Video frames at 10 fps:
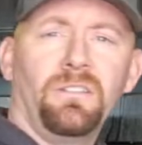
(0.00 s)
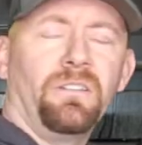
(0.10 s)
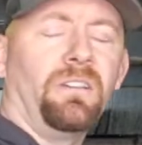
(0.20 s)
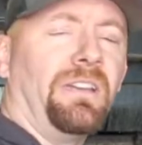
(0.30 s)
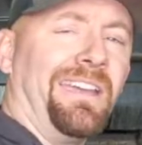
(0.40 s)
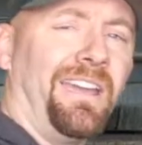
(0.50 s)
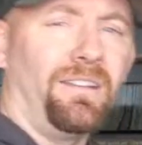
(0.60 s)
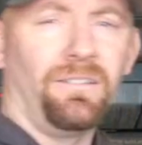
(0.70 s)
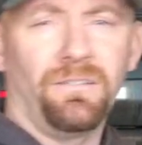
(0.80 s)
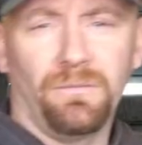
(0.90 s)
and
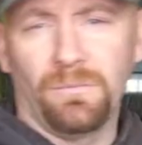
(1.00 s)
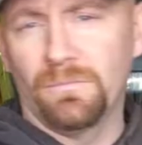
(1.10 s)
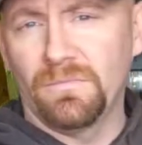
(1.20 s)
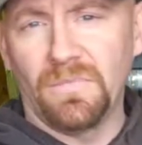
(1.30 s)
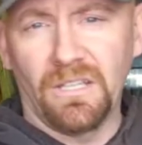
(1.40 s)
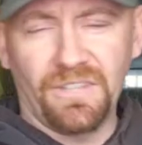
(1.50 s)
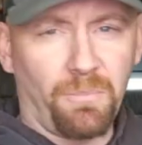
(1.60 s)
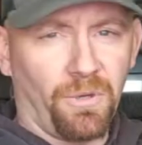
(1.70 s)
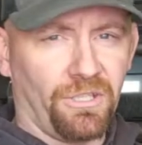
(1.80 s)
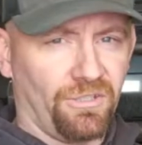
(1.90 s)
at that
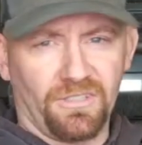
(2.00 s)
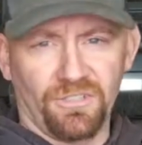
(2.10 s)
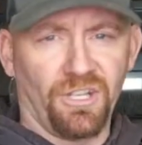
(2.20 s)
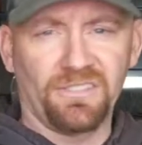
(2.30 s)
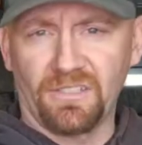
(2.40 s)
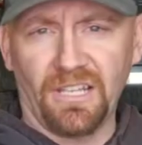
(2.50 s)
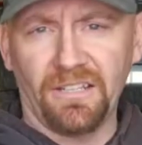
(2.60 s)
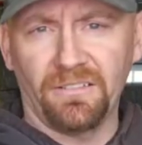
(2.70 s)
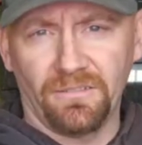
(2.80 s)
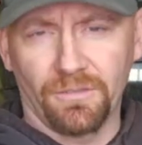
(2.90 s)
point you just adjust the tight,
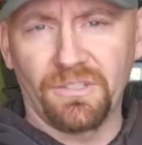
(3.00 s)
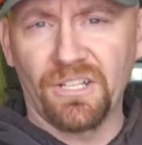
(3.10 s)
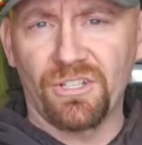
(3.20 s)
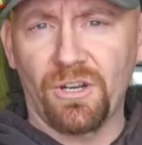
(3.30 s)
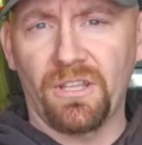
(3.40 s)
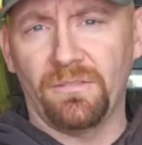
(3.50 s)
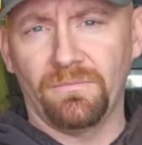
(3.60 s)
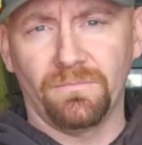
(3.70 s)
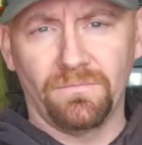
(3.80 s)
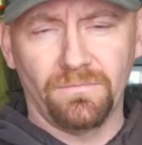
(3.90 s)
tension on it,
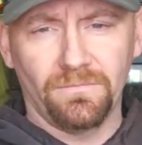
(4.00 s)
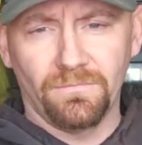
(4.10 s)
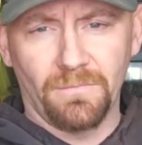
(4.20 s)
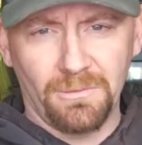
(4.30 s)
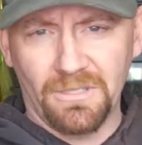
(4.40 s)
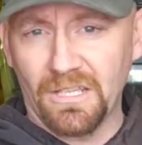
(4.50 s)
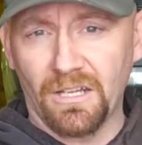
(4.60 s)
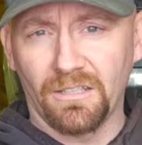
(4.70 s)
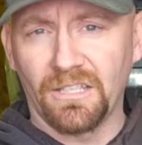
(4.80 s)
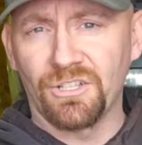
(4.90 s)
and maybe get
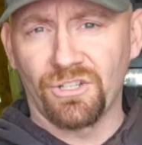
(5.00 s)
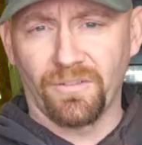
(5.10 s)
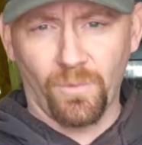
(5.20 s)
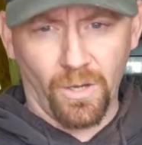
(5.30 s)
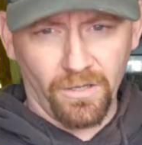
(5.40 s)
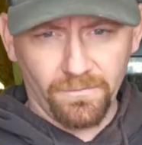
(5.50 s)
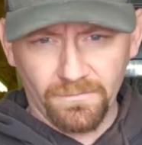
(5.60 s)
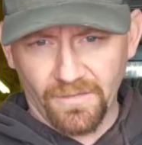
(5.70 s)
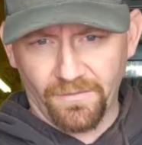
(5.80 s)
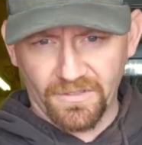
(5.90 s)
a tensioner for it
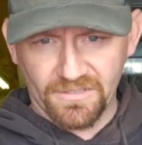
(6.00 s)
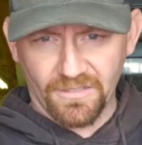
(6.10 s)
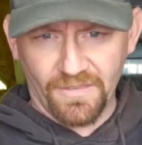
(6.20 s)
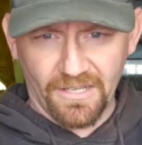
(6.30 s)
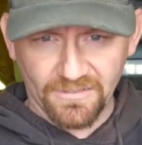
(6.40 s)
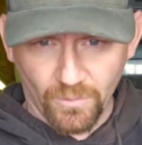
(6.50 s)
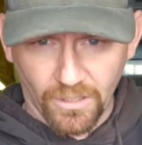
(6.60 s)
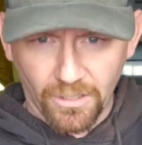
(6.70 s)
if that doesn't work.